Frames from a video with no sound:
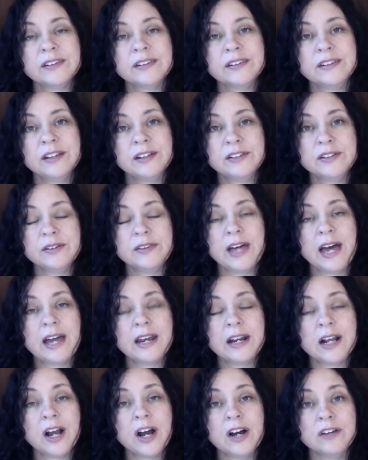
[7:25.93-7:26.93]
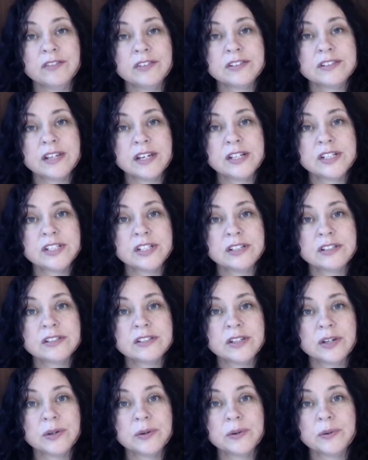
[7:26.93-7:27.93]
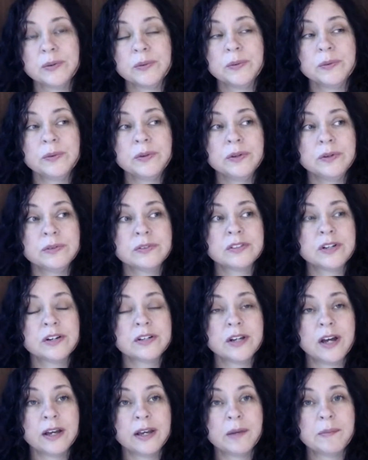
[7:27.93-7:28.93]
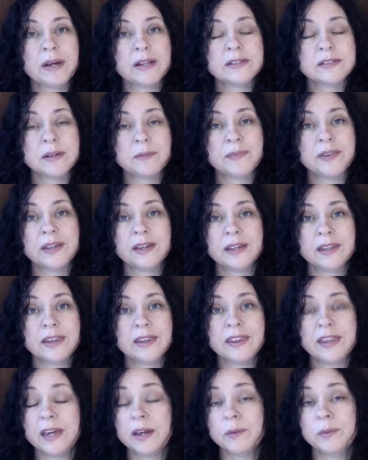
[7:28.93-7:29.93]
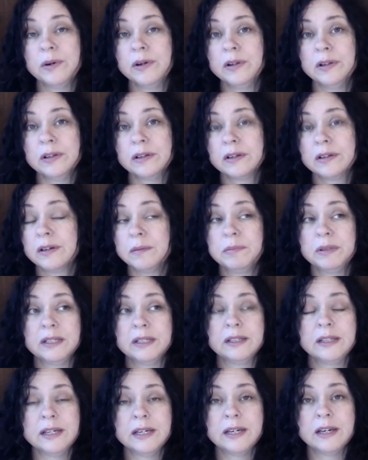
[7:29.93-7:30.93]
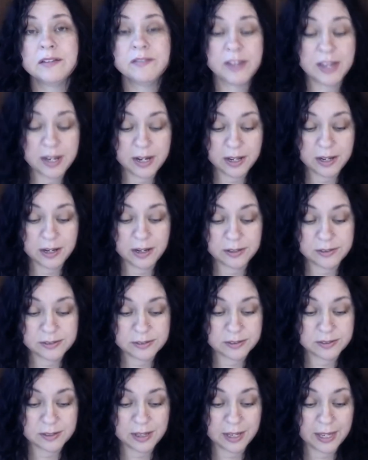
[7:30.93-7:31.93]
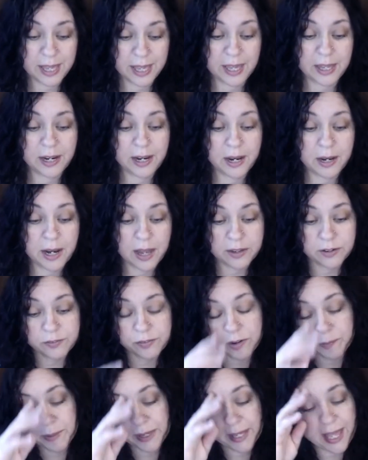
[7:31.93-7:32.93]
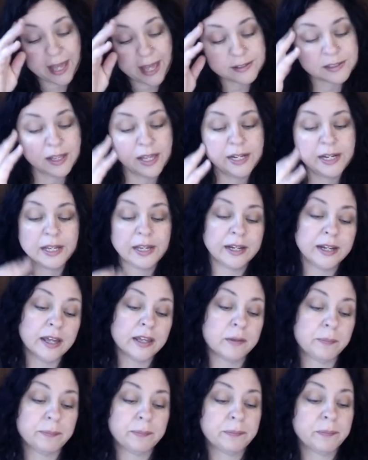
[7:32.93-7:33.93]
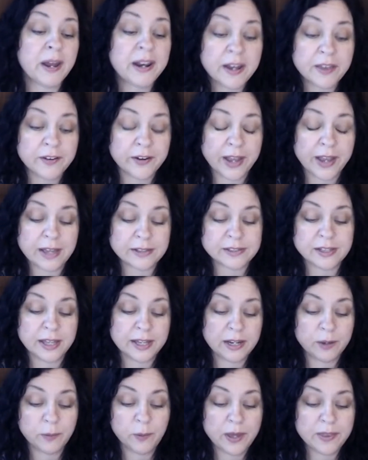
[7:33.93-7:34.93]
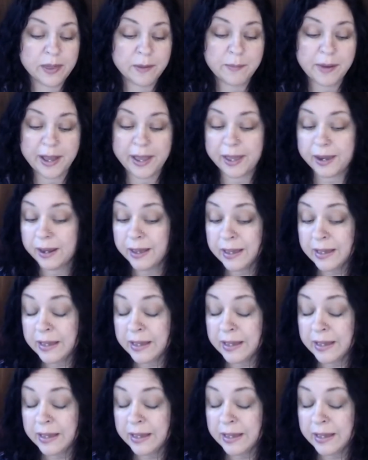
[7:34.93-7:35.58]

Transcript: they'll do that in conversation. So you start talking about something and they will completely evade it. It's, again, another form of gaslighting. Another gaslighting way they might